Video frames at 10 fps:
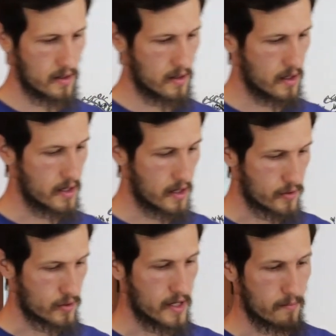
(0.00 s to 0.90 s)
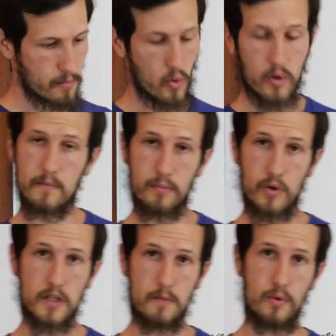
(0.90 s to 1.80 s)
Another important
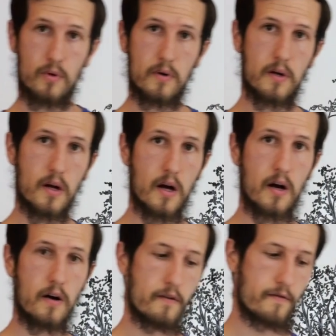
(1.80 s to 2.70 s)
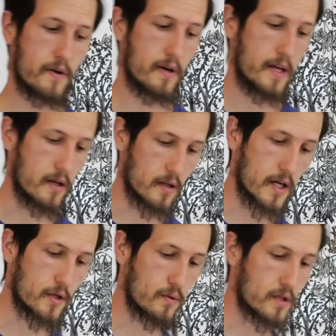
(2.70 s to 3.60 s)
principle of
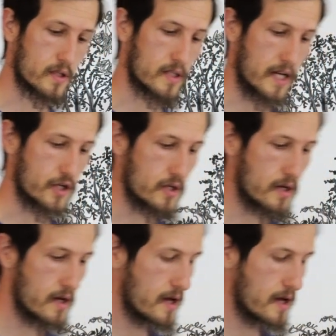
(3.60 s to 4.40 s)
ecological succession